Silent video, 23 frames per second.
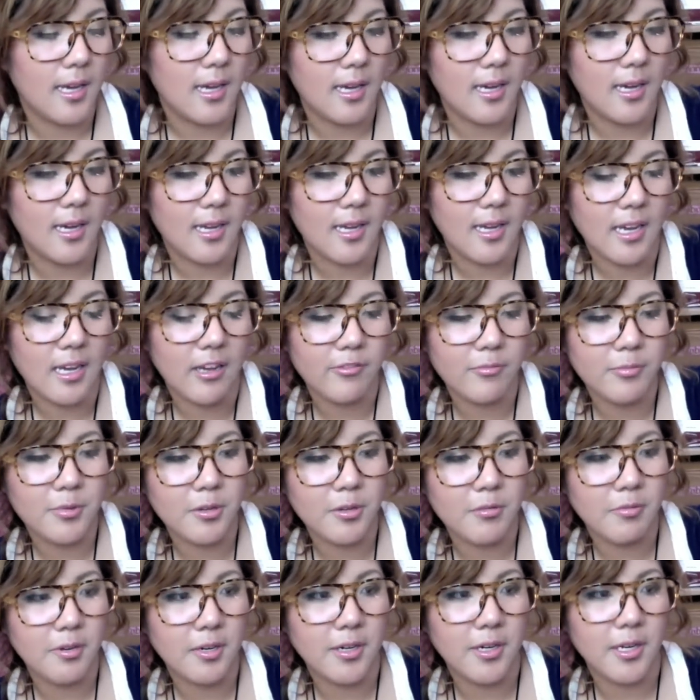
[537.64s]
I have been
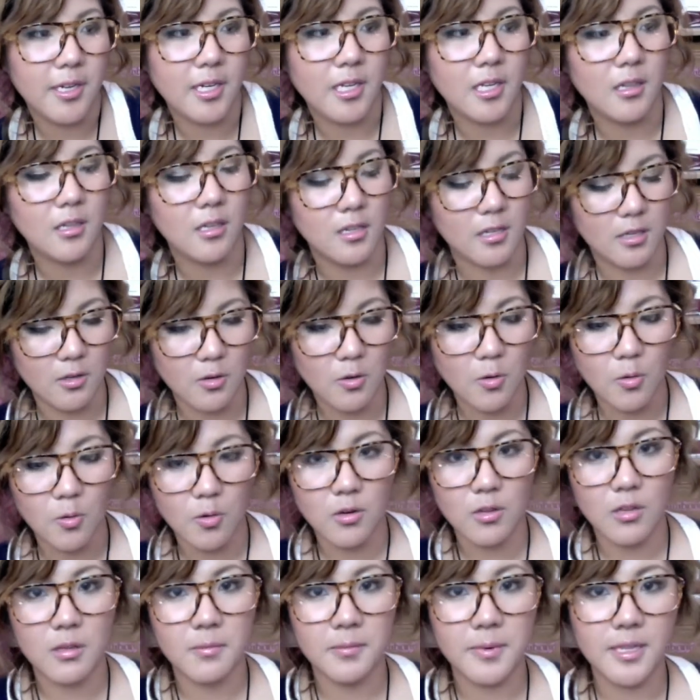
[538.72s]
wearing a lot of
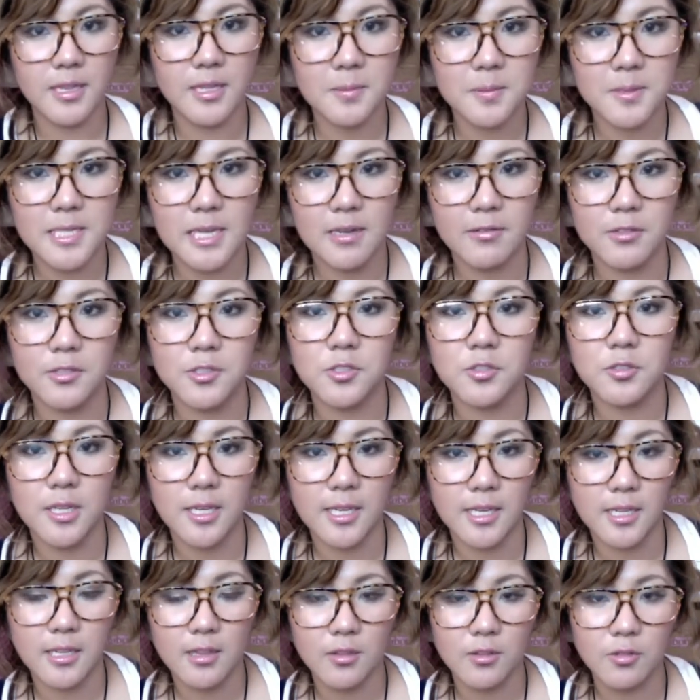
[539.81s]
coral on my lips. I would do like
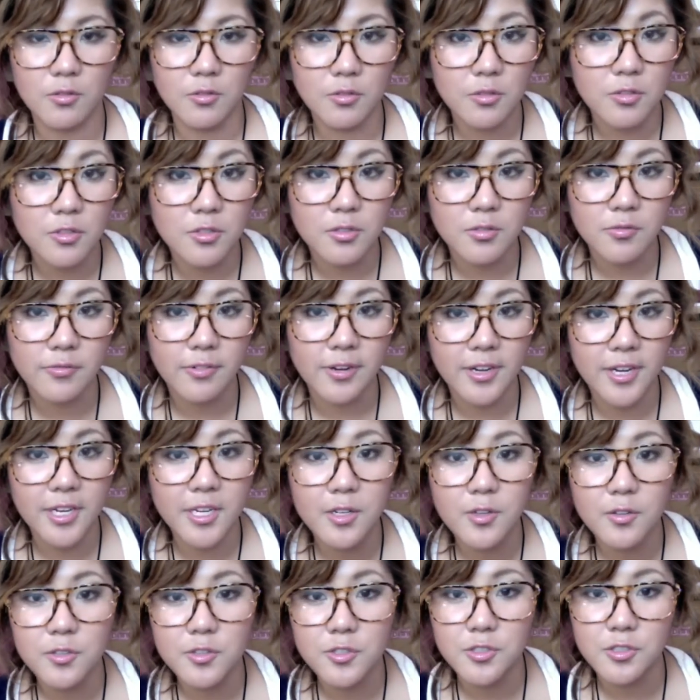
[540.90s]
a new, very
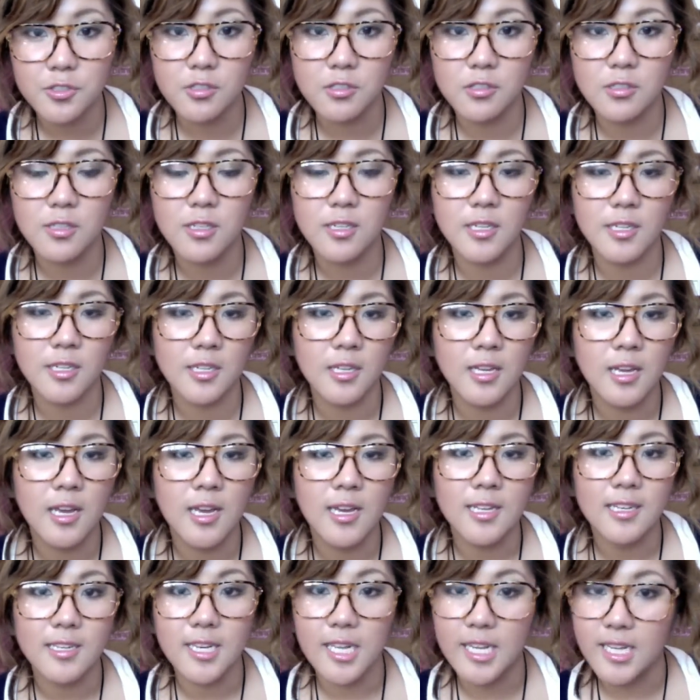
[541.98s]
neutral
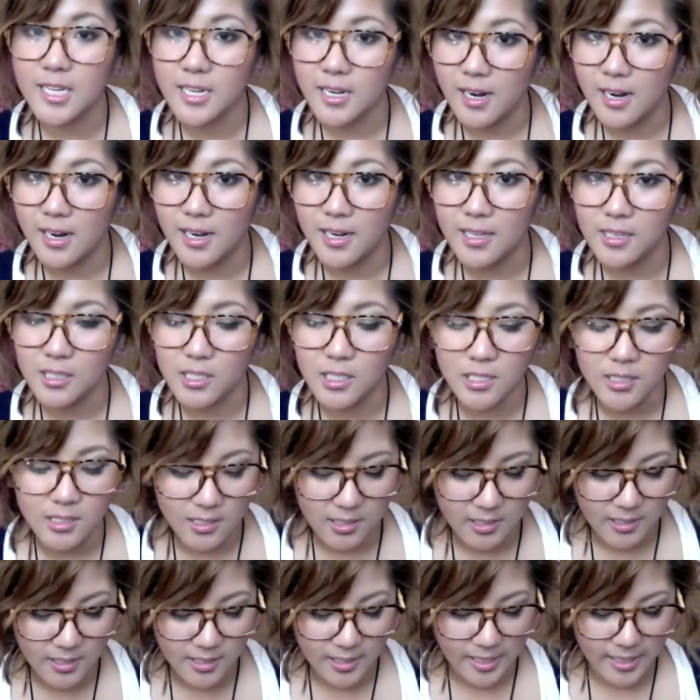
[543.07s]
naked eye look,
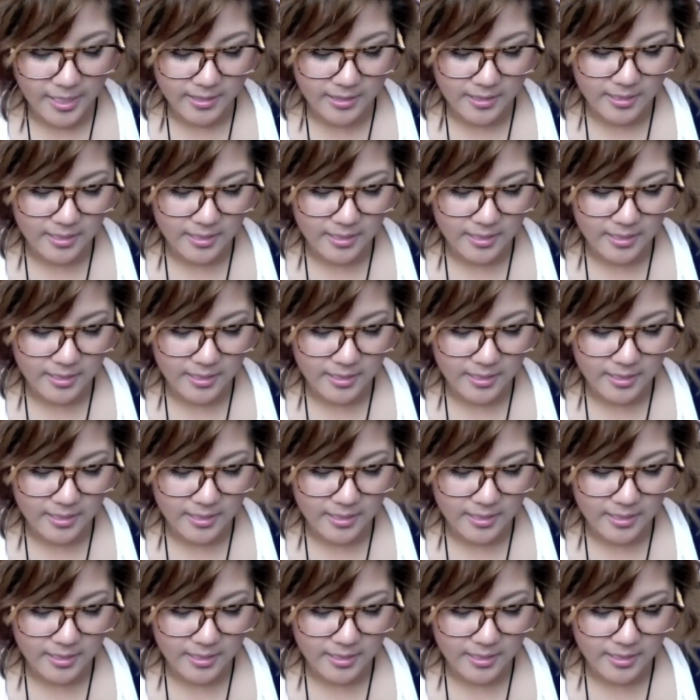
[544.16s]
and